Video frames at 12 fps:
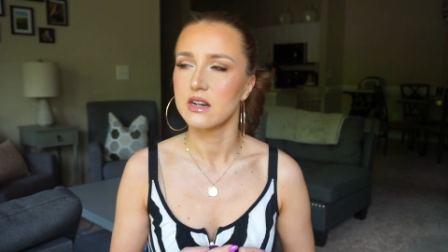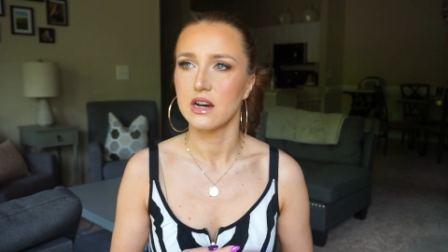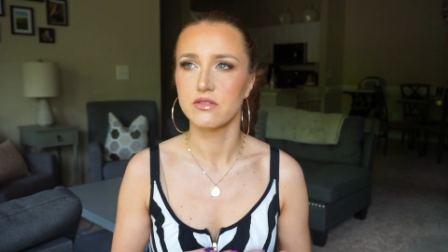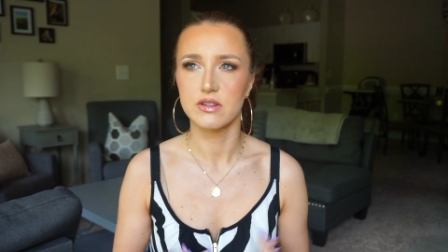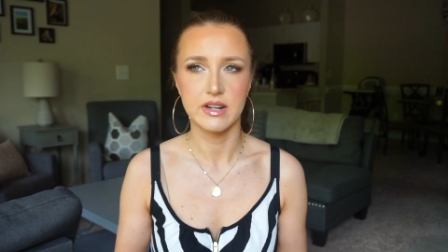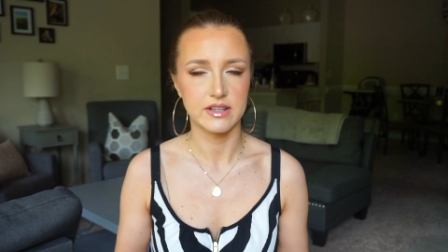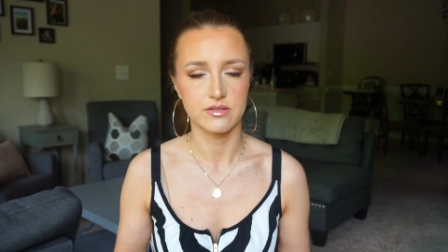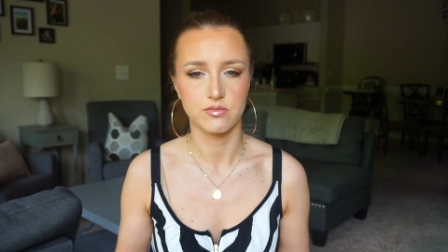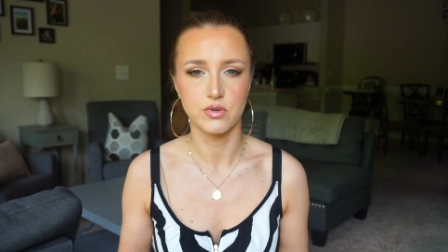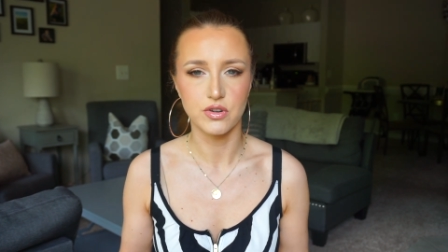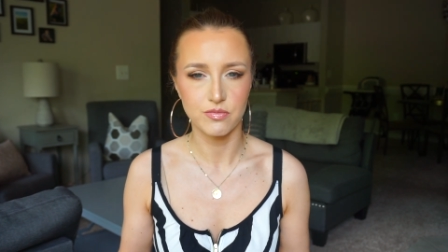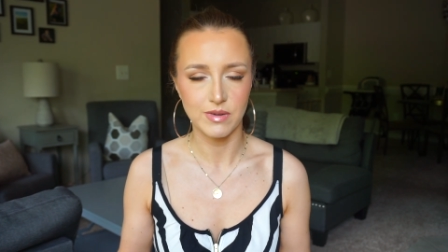I've realized
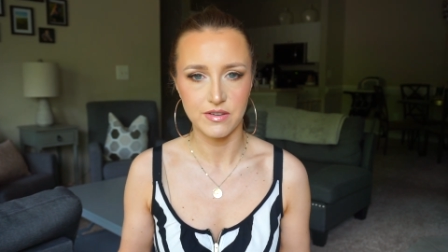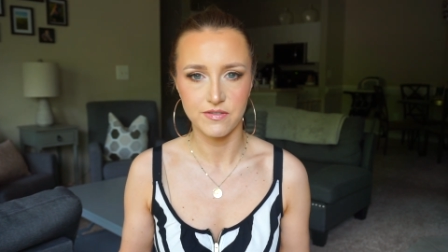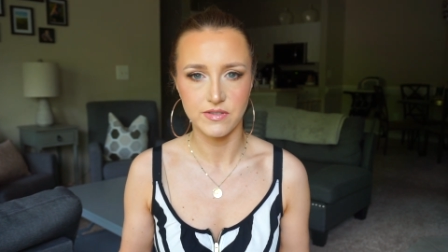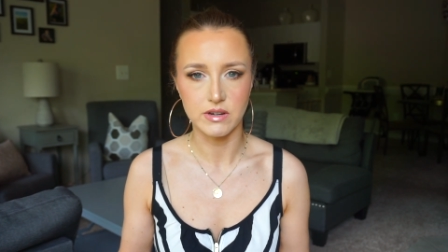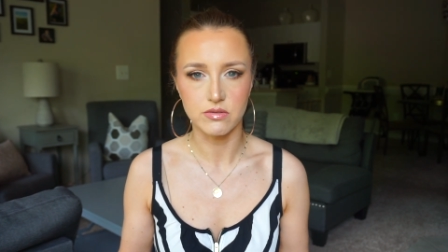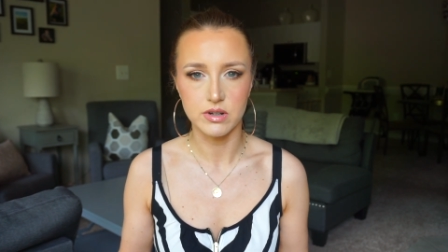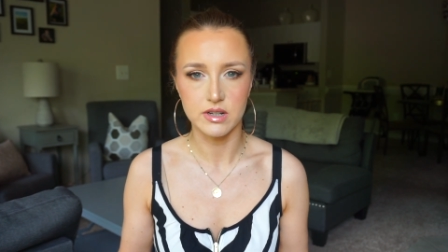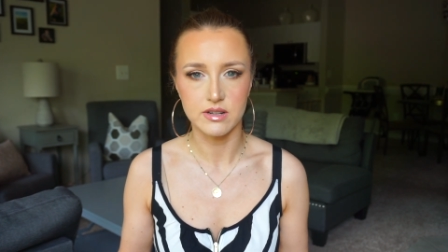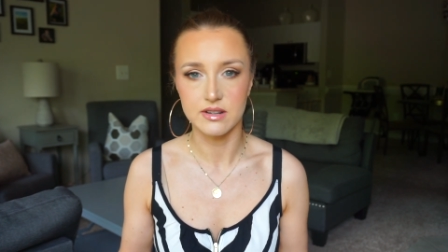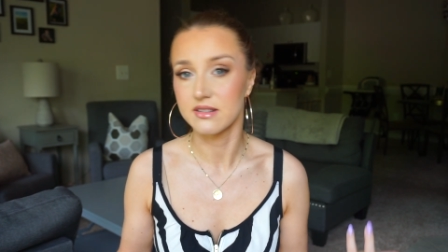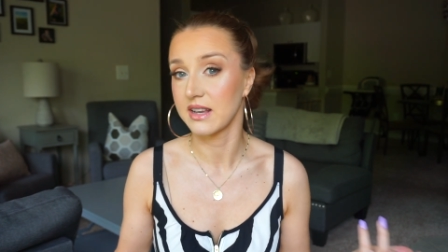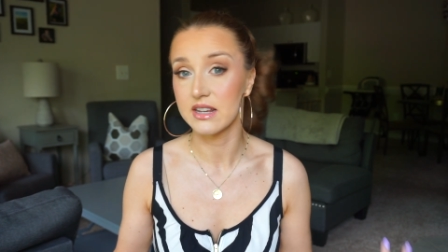one of my favorite
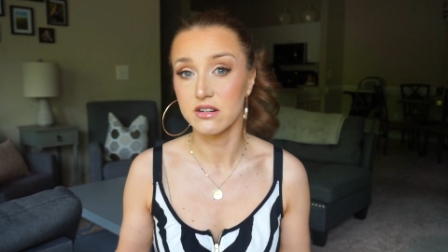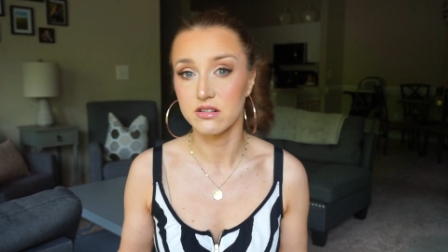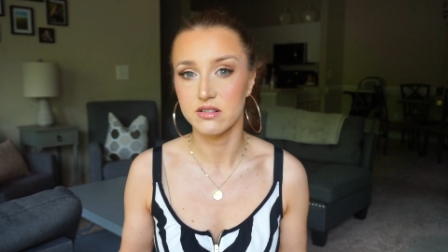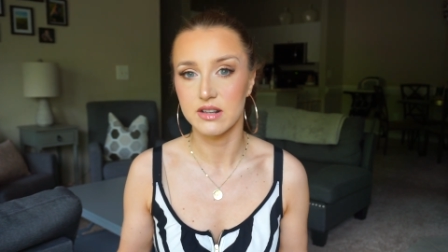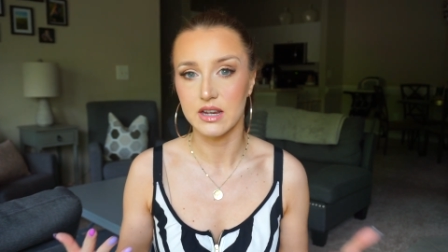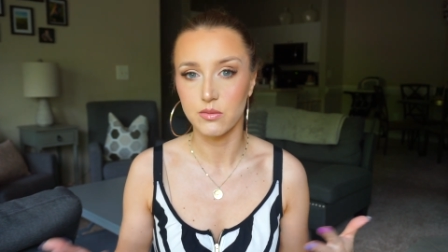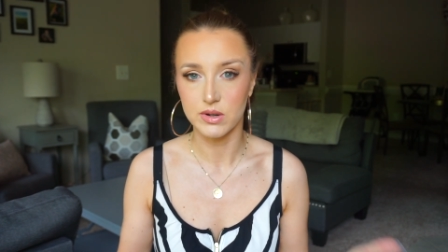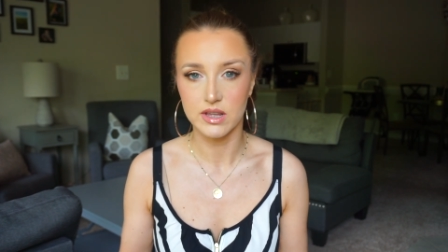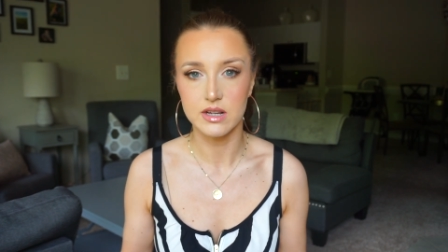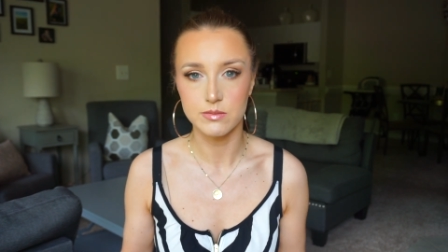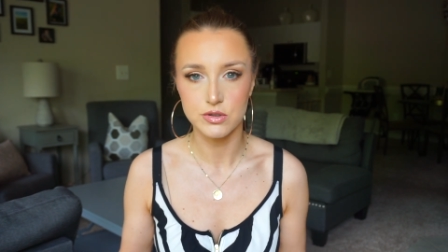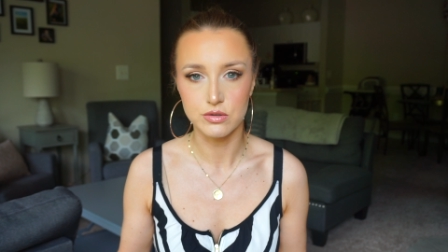designers like when it
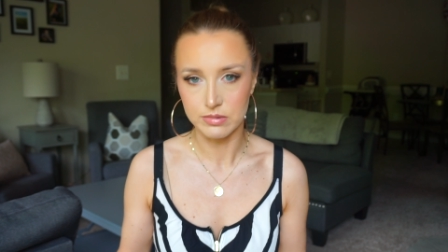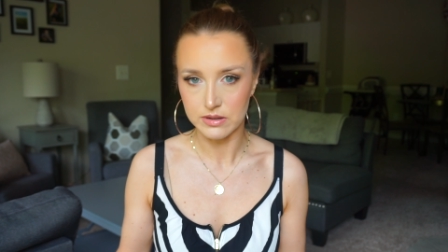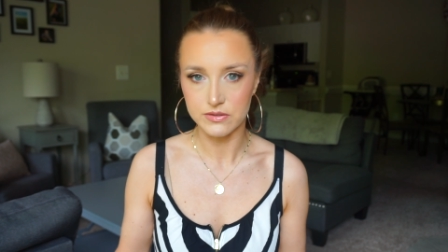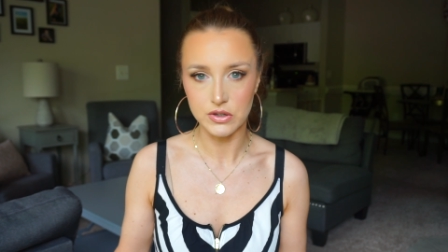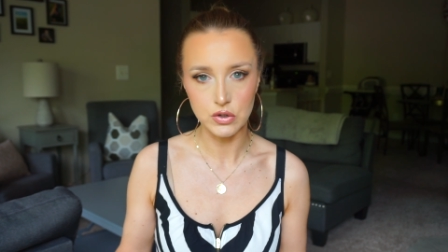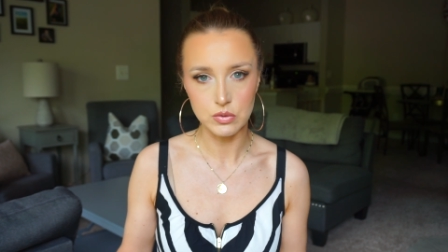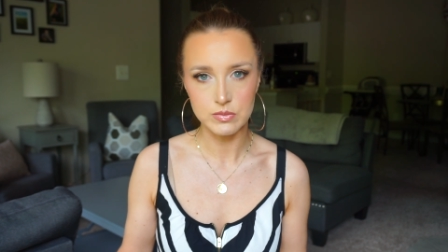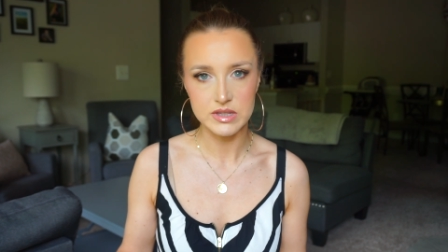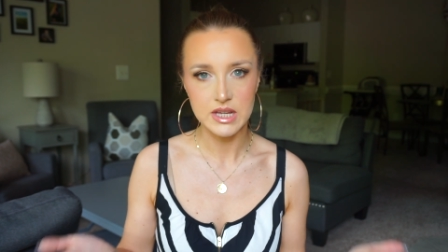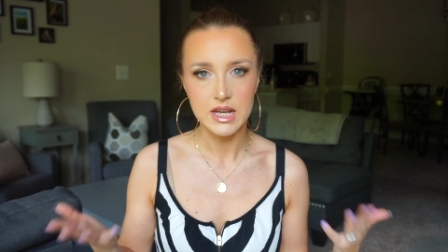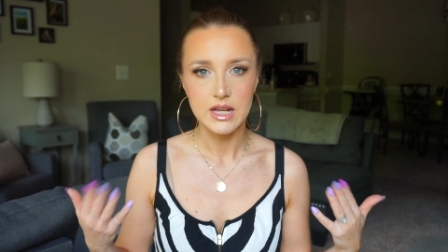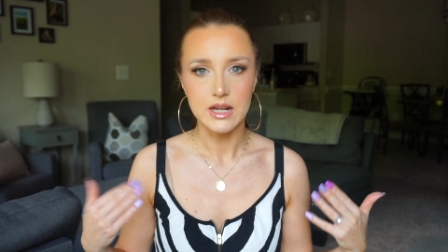comes to perfumes
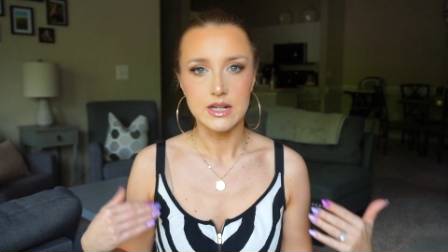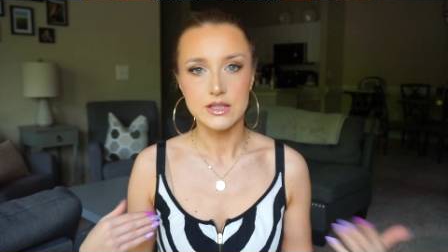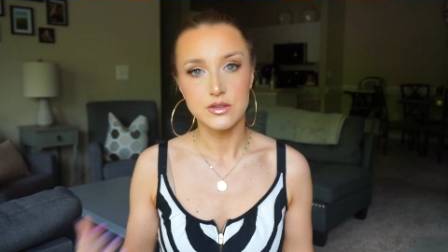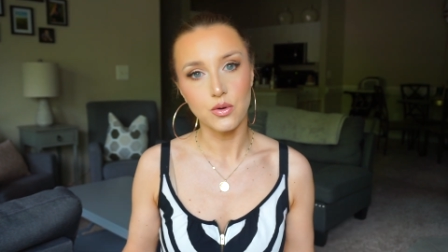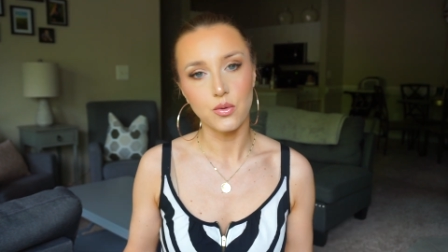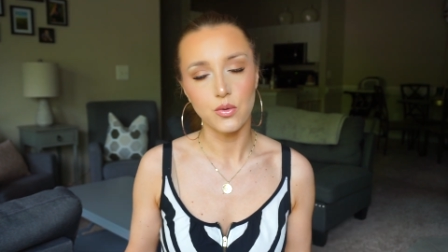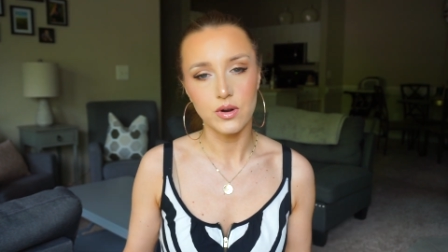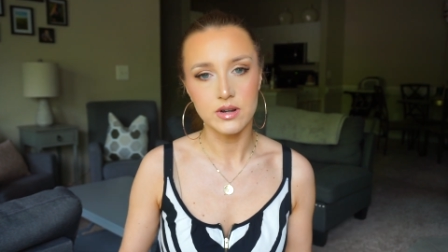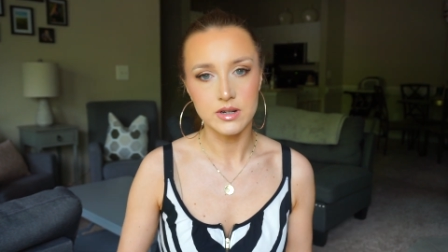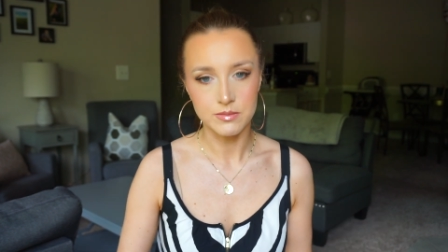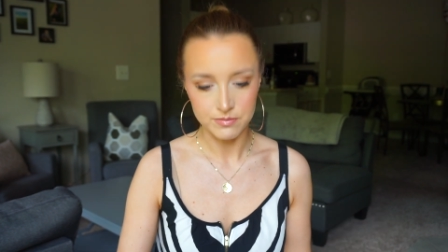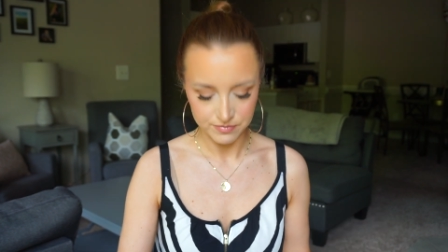so
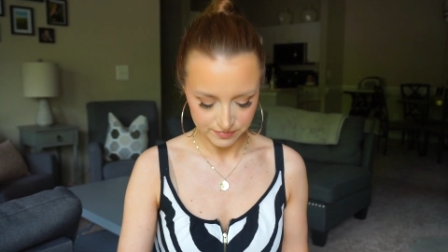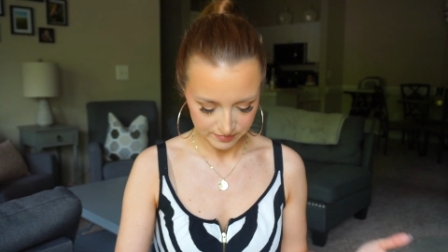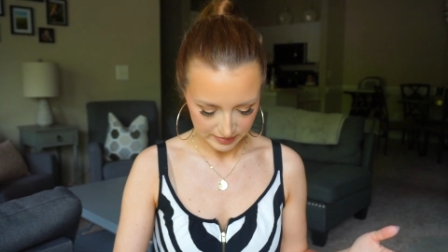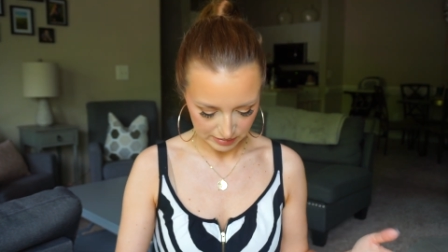um,